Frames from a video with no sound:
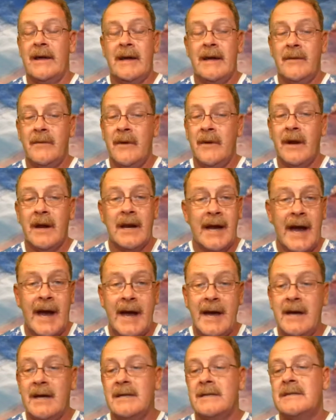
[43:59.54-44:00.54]
It really
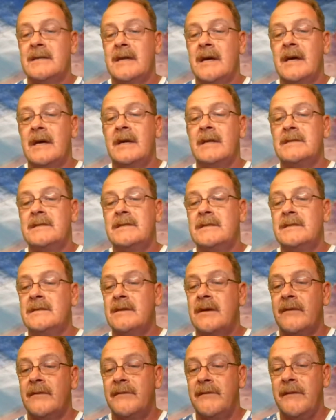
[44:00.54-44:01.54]
has. It's
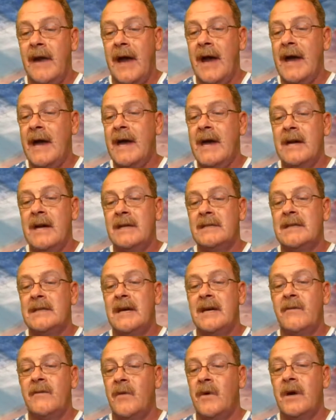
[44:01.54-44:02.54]
the flatheads
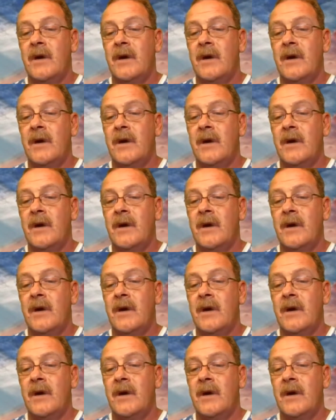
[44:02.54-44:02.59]
have